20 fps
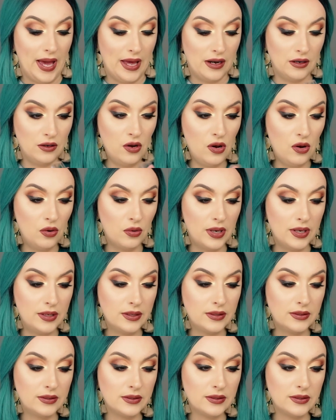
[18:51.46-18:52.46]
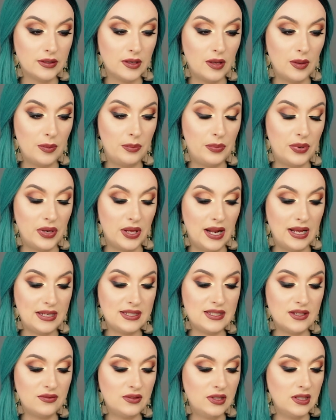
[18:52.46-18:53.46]
I don't know, but I
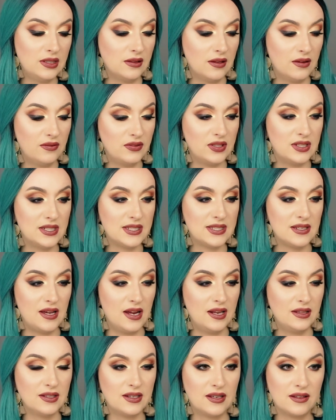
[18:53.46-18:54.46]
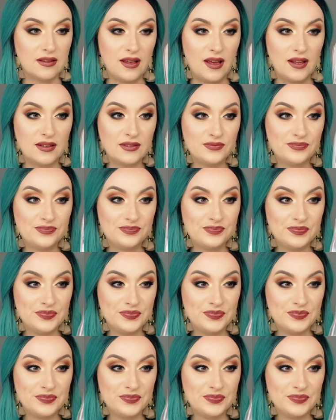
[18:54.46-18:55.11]
definitely love the design. Look at that.